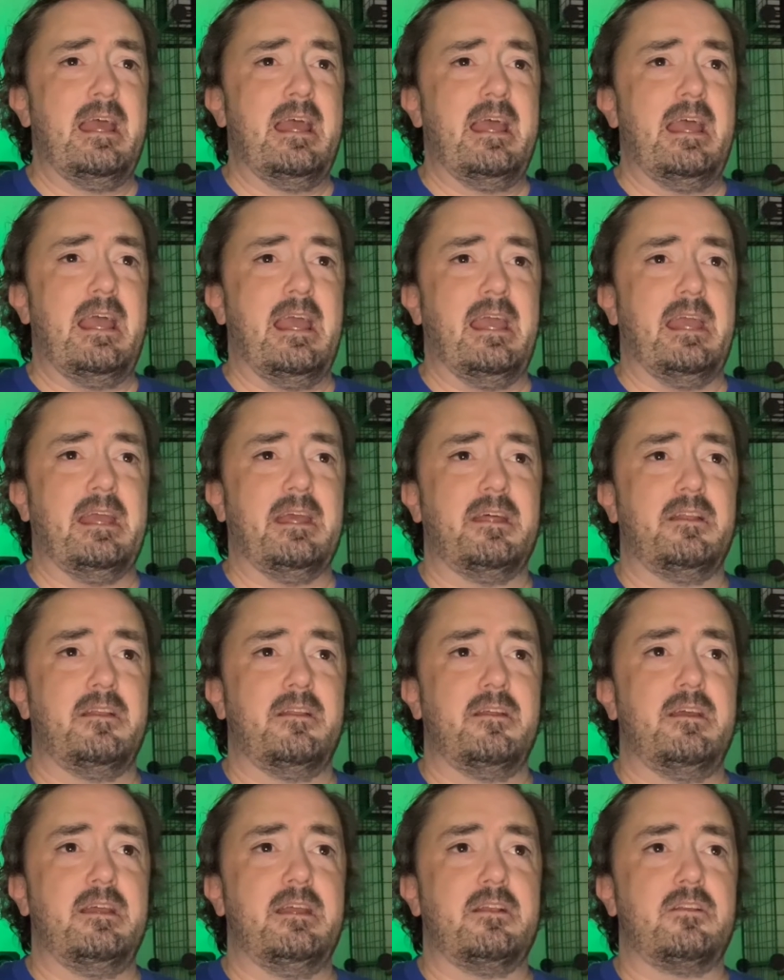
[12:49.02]
And
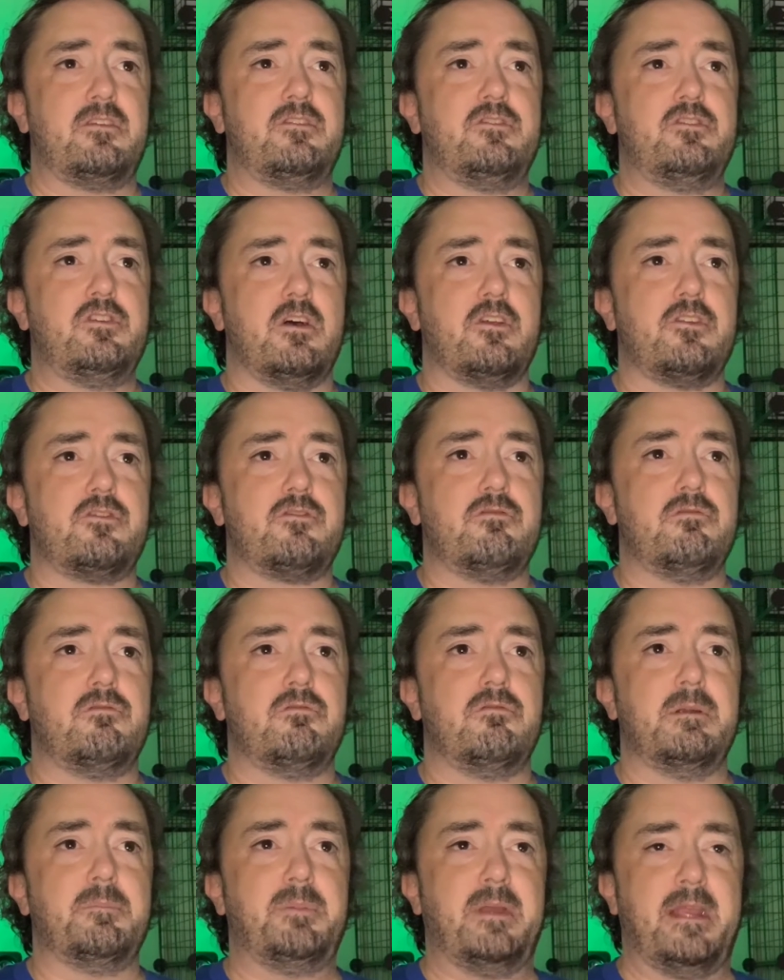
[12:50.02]
it's just
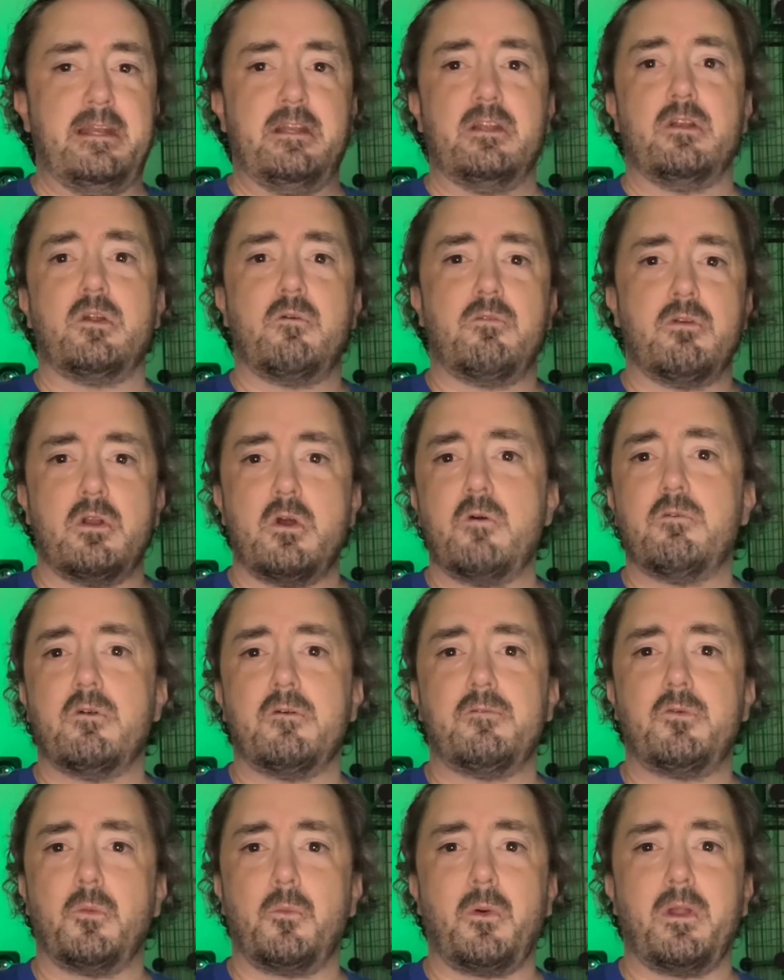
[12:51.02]
repeated over and over
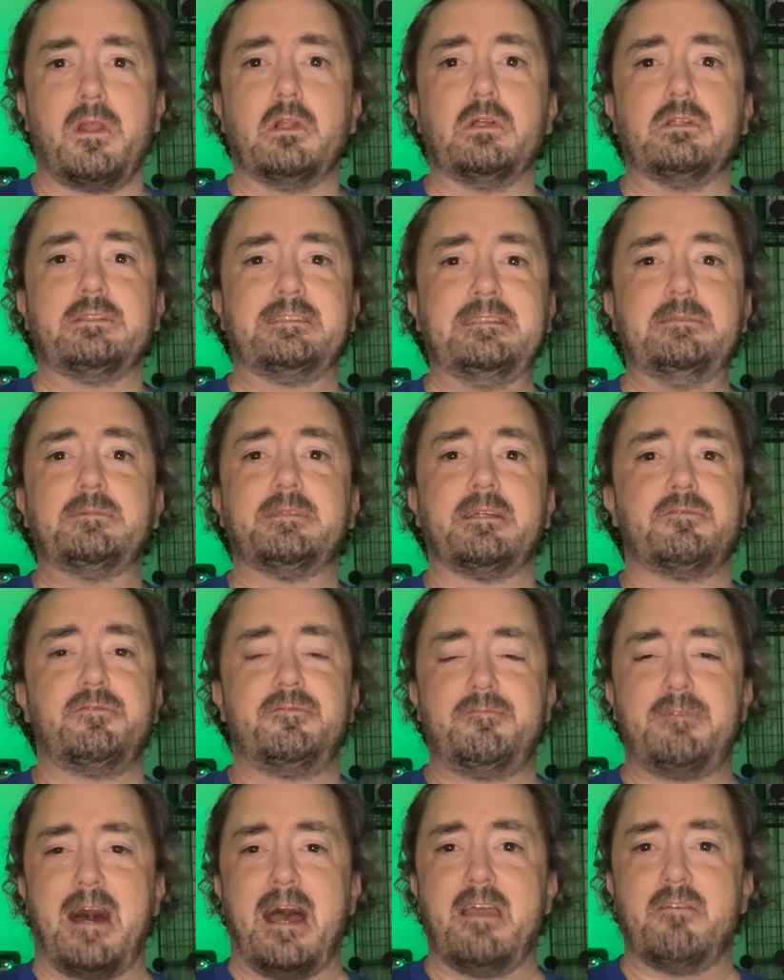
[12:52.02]
for what seems like
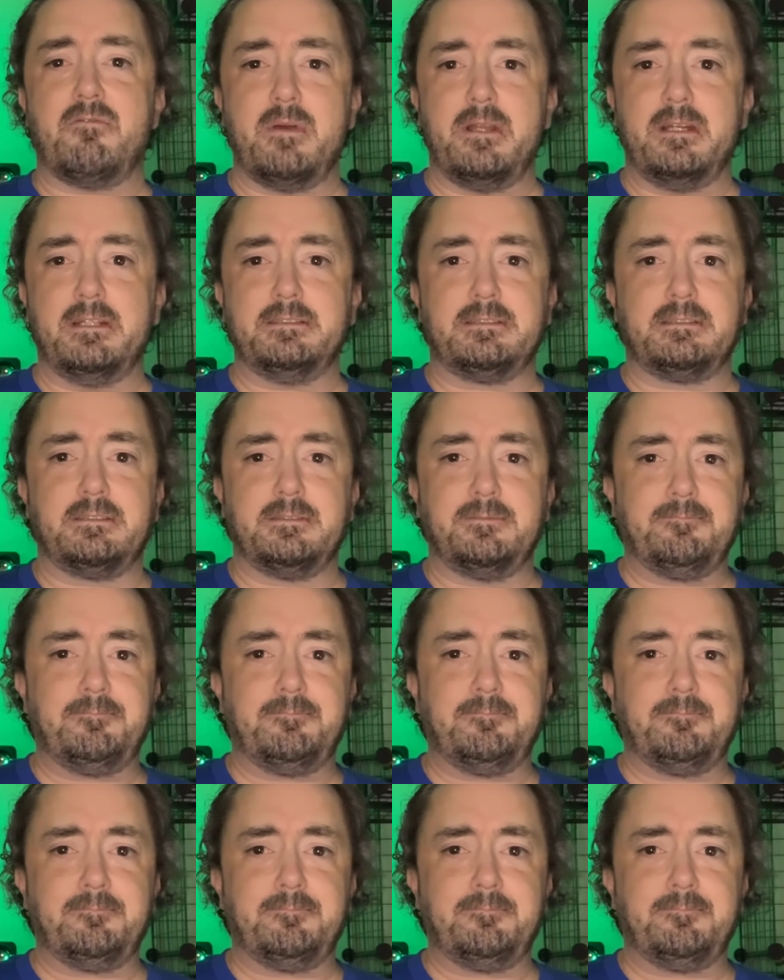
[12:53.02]
5 minutes.